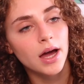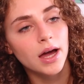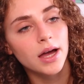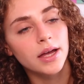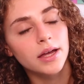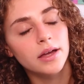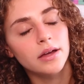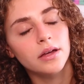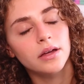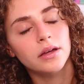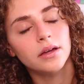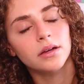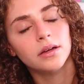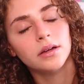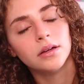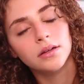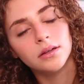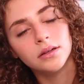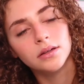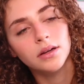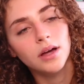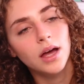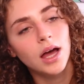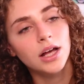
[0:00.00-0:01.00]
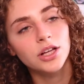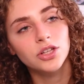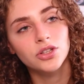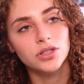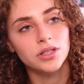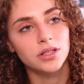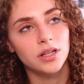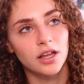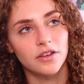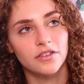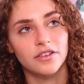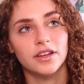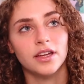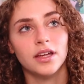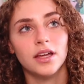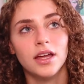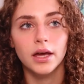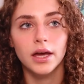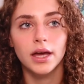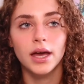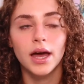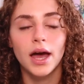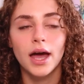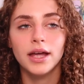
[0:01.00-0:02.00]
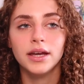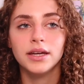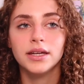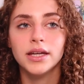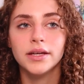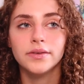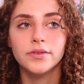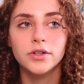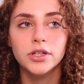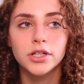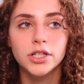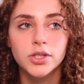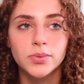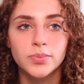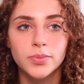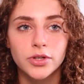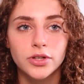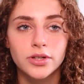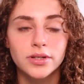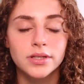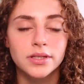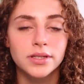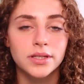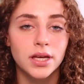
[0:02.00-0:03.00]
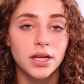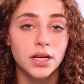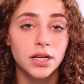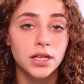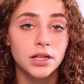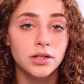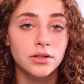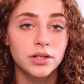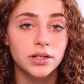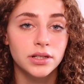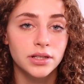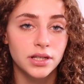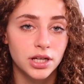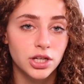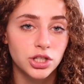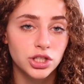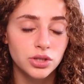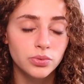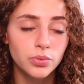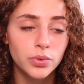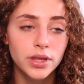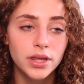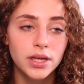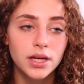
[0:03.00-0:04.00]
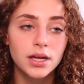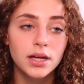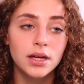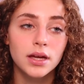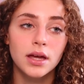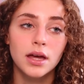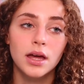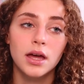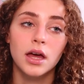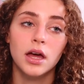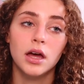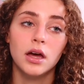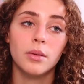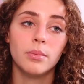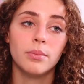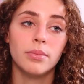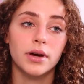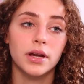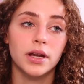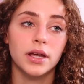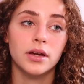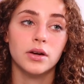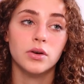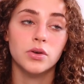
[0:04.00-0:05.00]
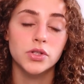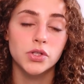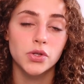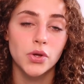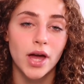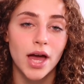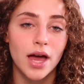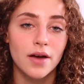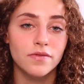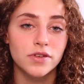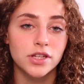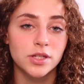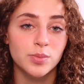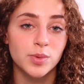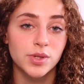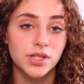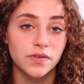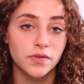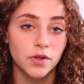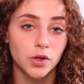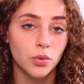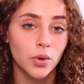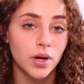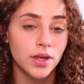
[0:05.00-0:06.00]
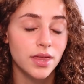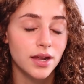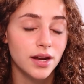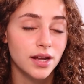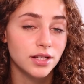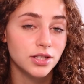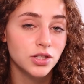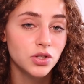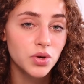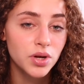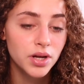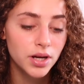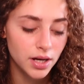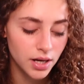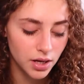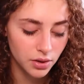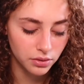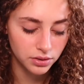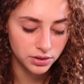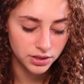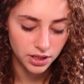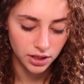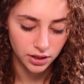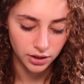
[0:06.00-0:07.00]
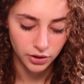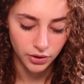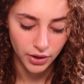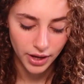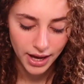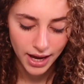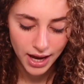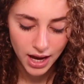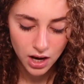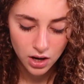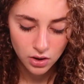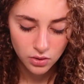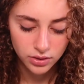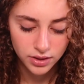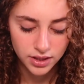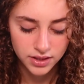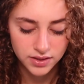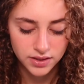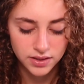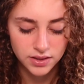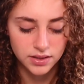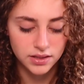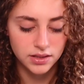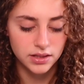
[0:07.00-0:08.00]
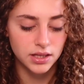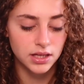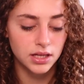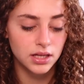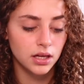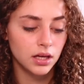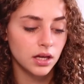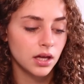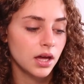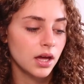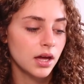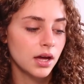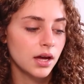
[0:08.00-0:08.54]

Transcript: I just love it. I never experienced any irritation with it, but I also have a specific way that I do it, and I will tell you how. This is the